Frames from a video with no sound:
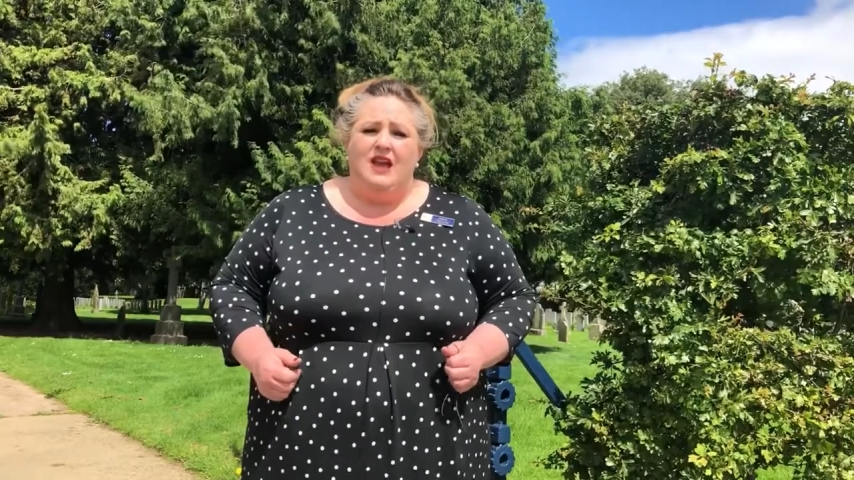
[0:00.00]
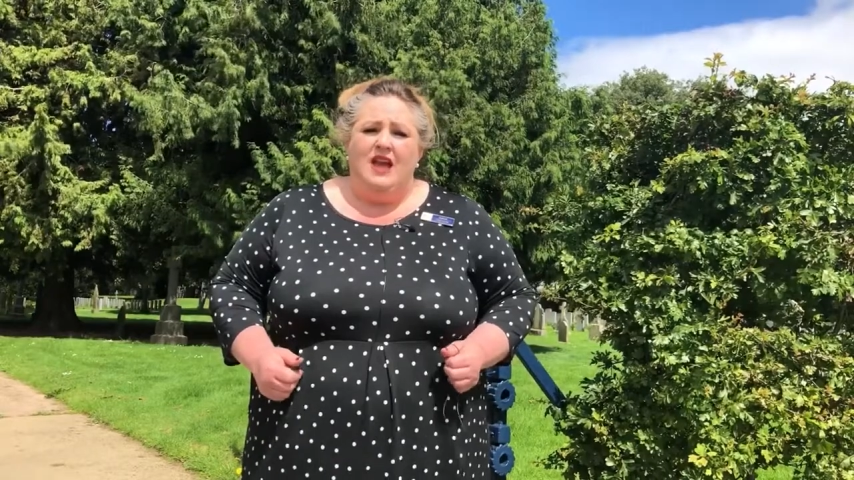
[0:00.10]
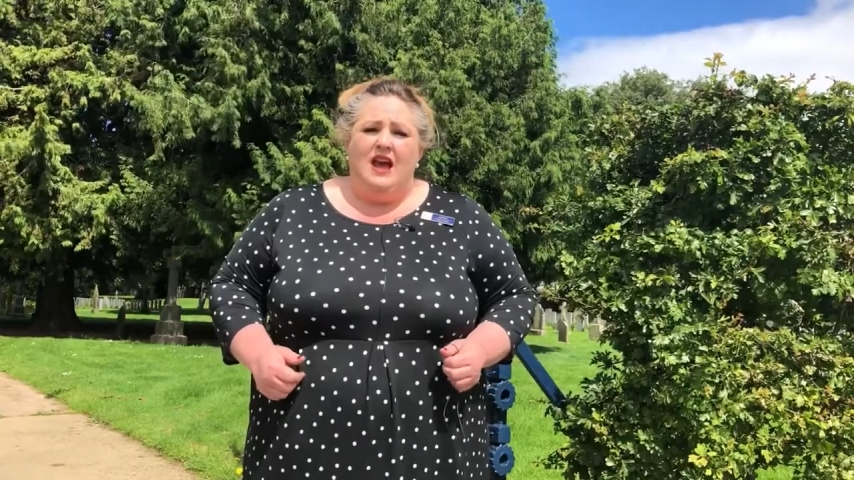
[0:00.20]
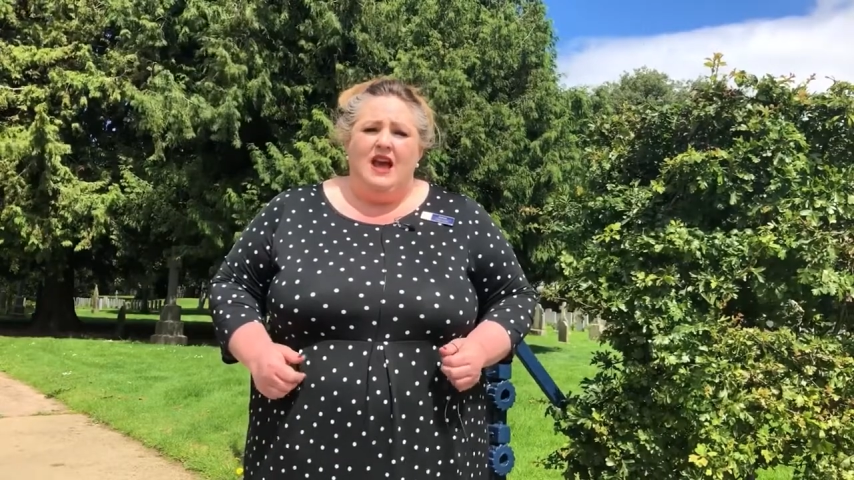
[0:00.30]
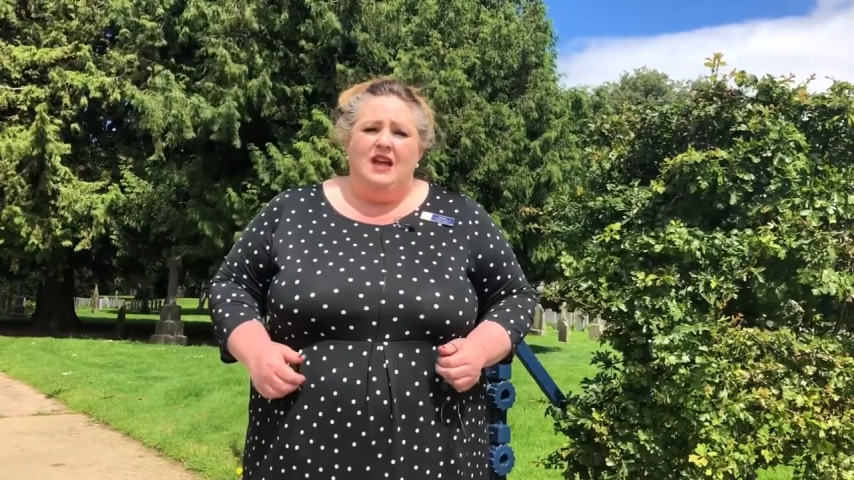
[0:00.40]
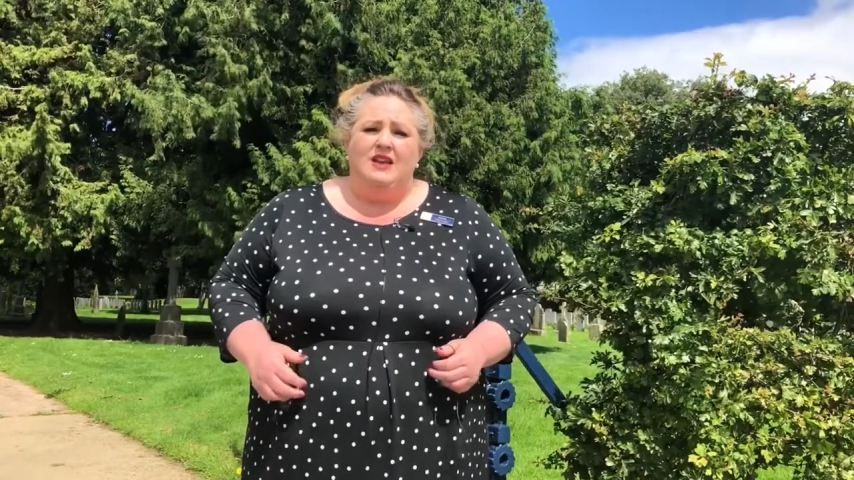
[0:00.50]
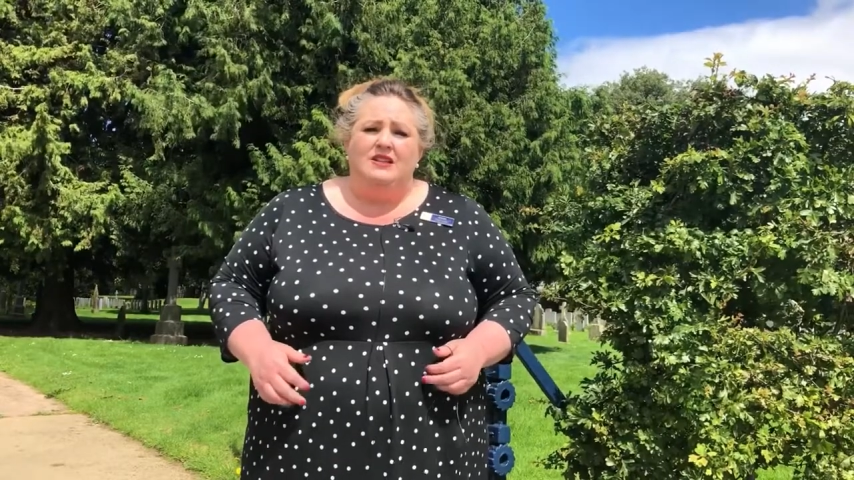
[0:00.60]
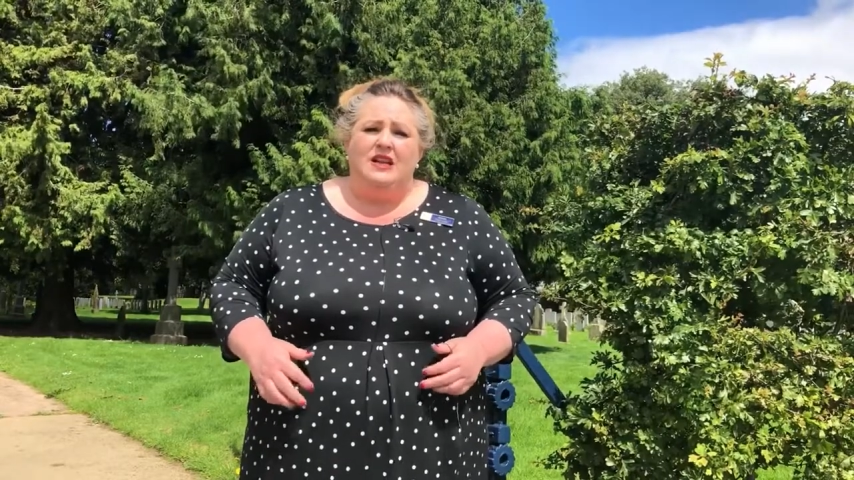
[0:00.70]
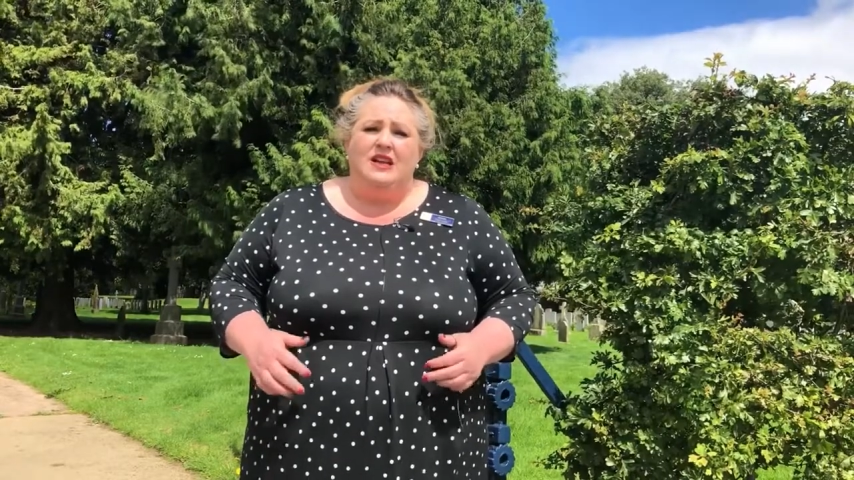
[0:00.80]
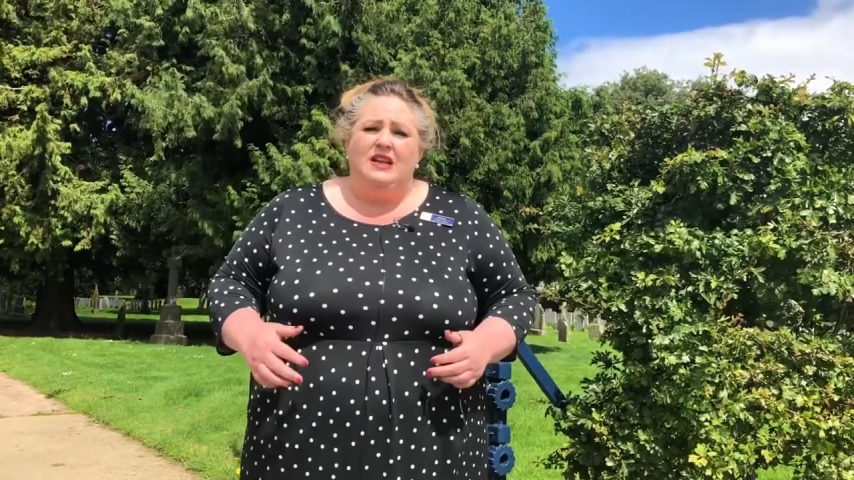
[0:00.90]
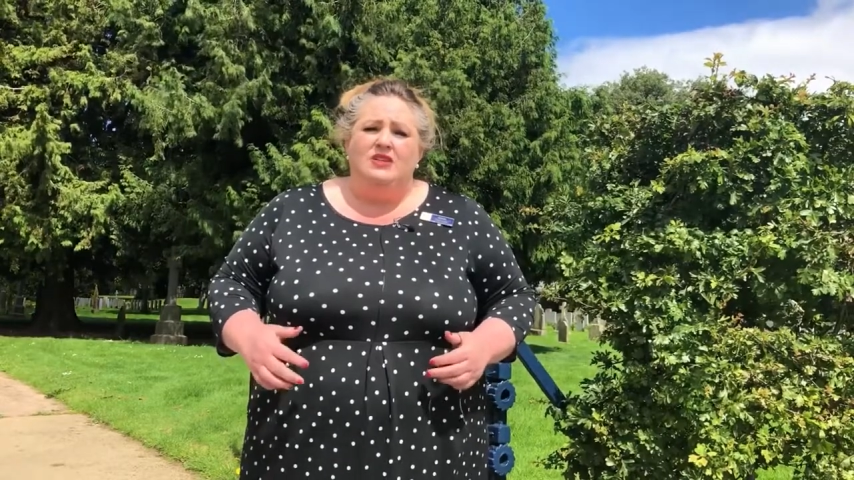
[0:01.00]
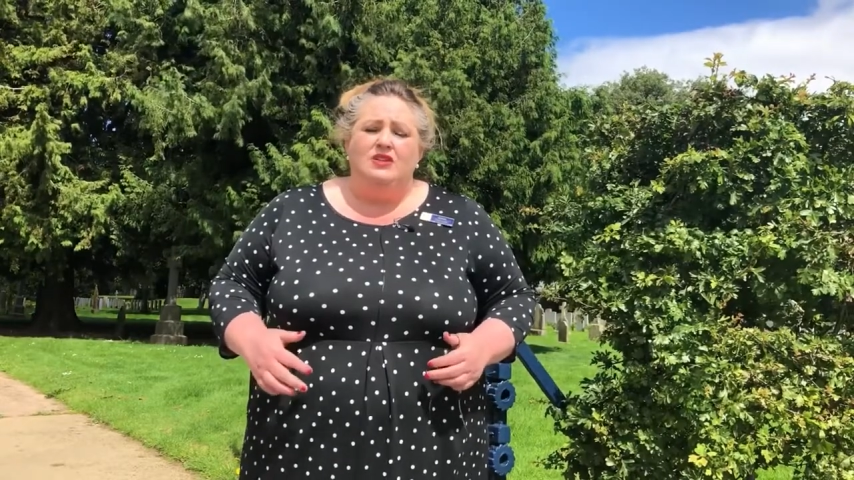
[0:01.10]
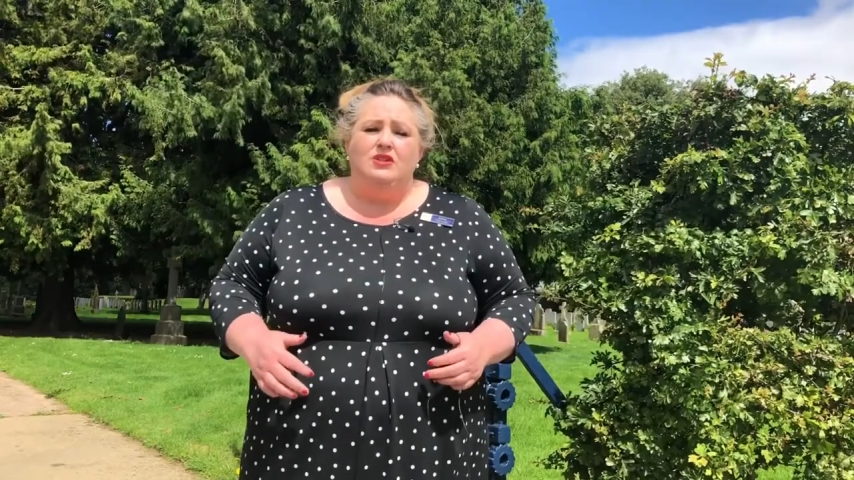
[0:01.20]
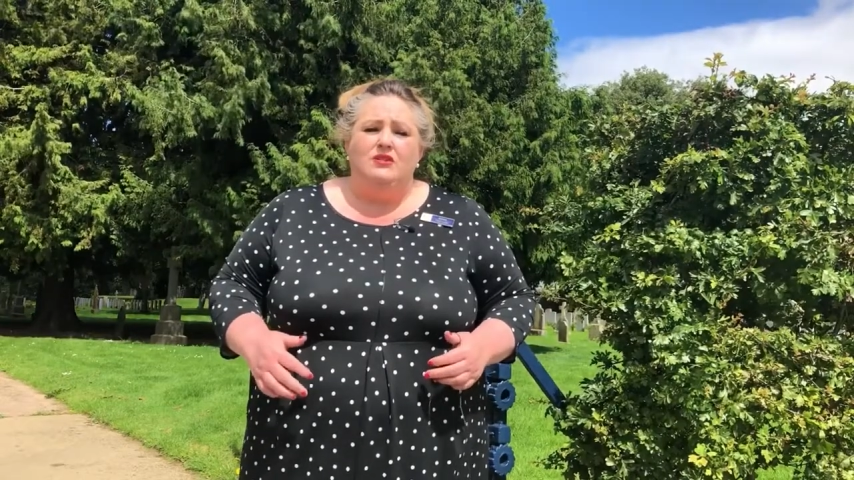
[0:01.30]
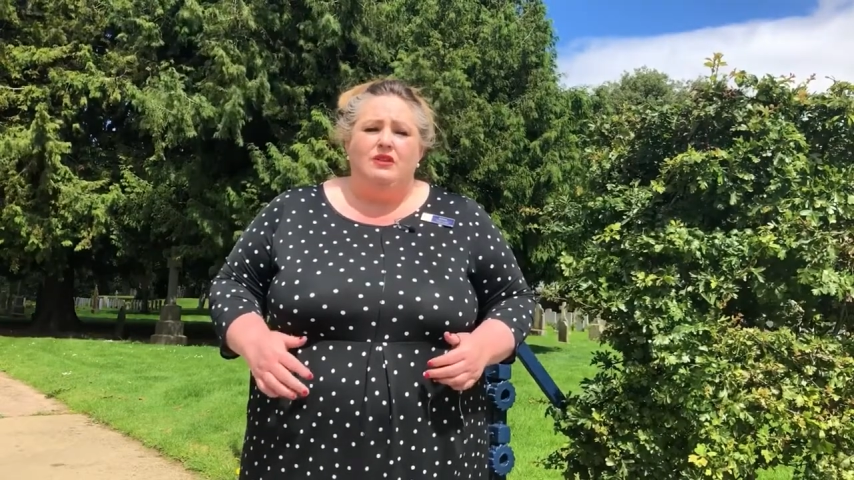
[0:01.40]
and leading
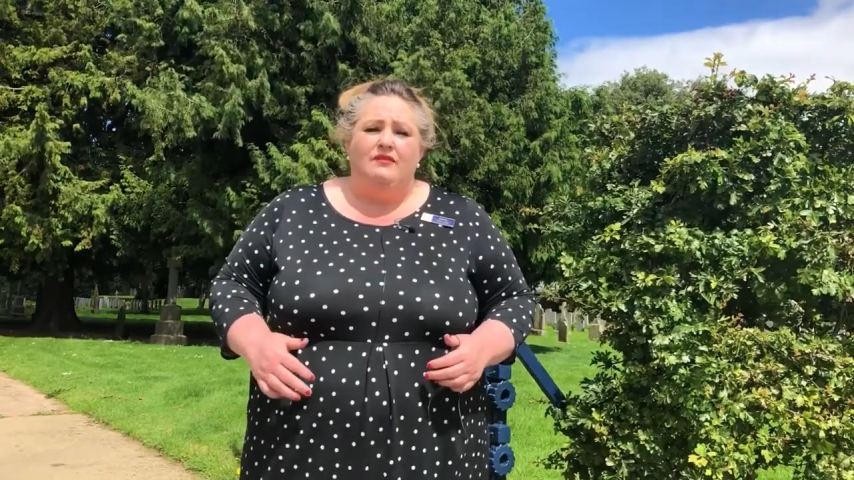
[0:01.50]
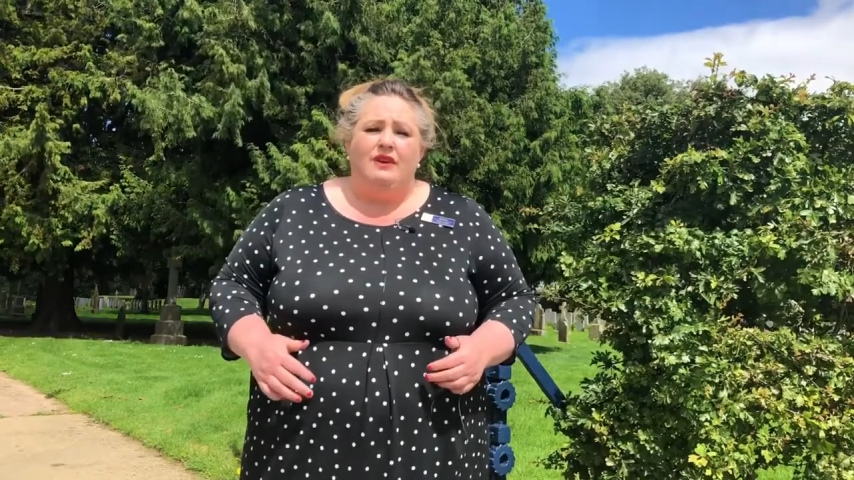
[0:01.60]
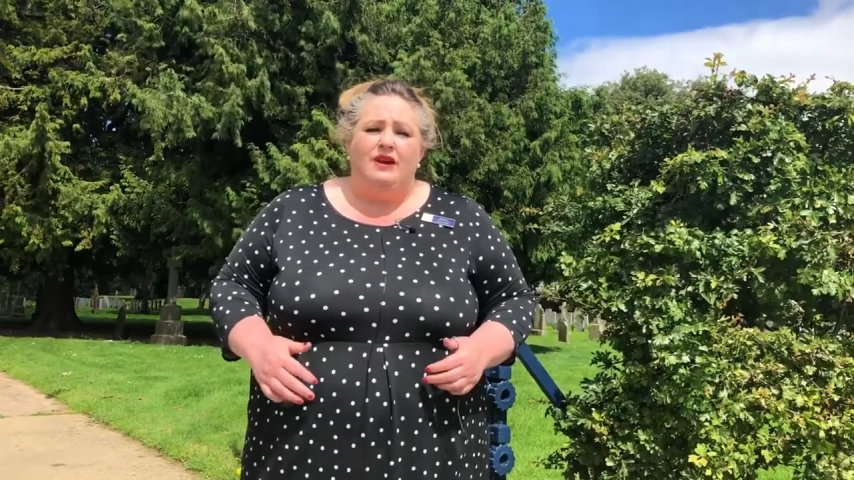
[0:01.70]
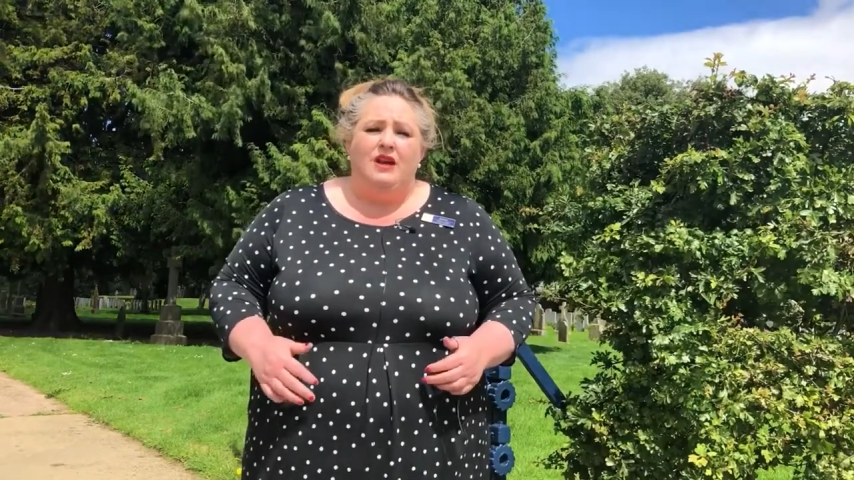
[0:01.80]
to a very